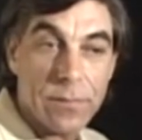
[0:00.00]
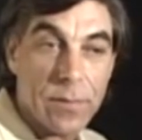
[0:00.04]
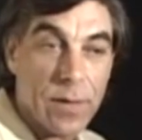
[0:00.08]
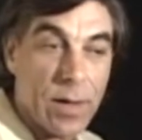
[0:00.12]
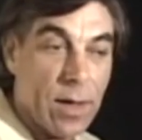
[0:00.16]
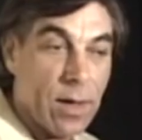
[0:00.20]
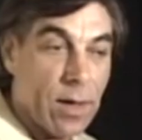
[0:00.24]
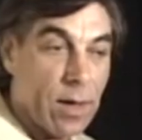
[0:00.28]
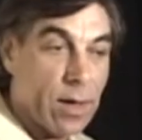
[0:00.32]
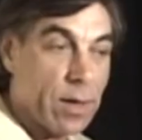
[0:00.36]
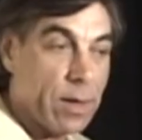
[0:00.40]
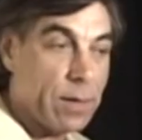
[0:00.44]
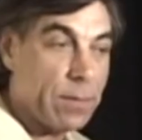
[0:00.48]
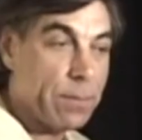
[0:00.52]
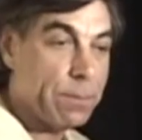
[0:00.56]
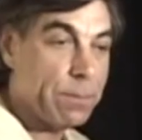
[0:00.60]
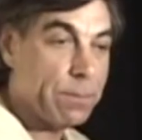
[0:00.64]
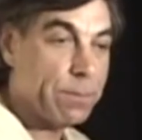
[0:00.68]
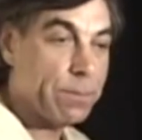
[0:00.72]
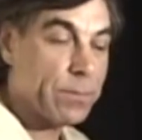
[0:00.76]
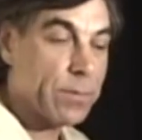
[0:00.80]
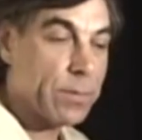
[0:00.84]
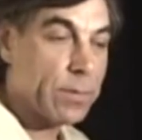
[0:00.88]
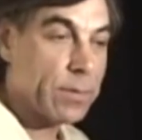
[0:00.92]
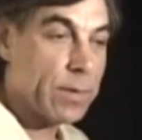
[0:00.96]
Um,
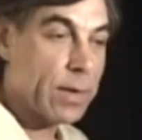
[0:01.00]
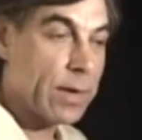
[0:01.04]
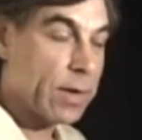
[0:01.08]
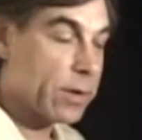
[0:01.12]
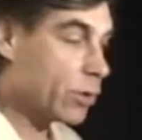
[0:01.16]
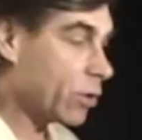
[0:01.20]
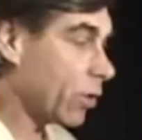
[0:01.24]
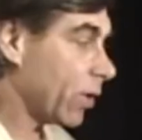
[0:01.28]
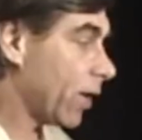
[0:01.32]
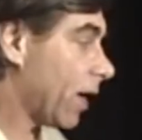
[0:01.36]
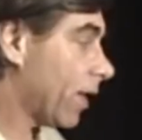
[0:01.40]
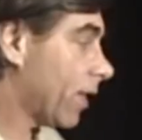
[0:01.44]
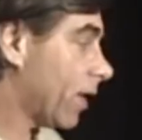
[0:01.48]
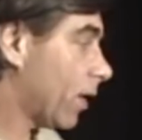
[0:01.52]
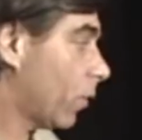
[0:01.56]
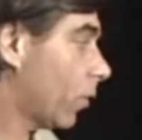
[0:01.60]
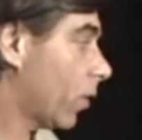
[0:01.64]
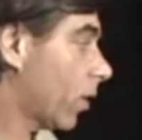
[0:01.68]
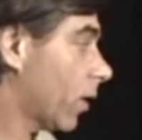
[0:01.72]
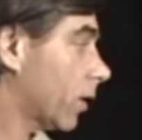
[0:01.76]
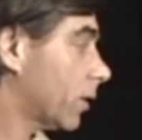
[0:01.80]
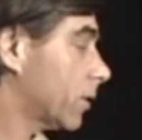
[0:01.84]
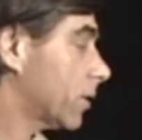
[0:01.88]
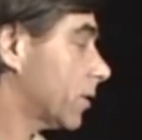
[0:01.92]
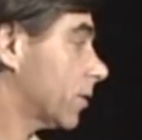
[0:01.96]
and I'll show you how that
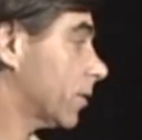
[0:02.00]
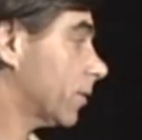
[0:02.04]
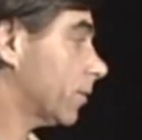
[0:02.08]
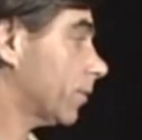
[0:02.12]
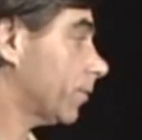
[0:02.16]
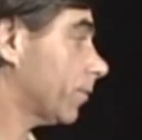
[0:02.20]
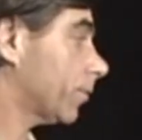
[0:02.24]
works.